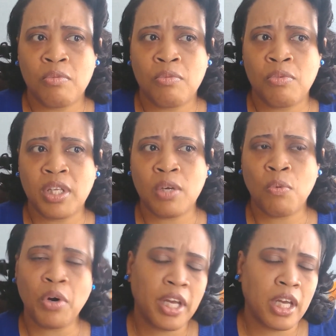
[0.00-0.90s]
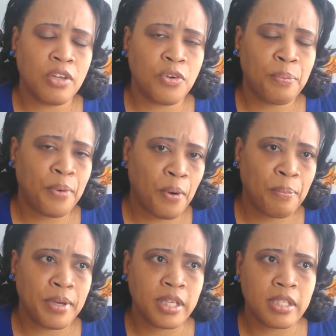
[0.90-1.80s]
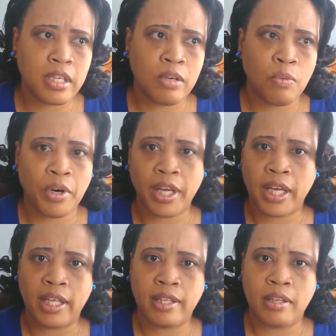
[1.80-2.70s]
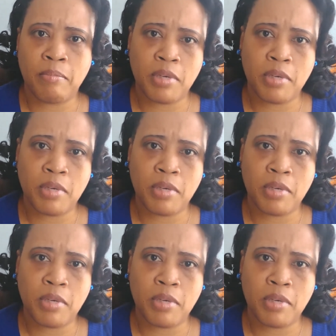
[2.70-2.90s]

really working in your purpose and working in the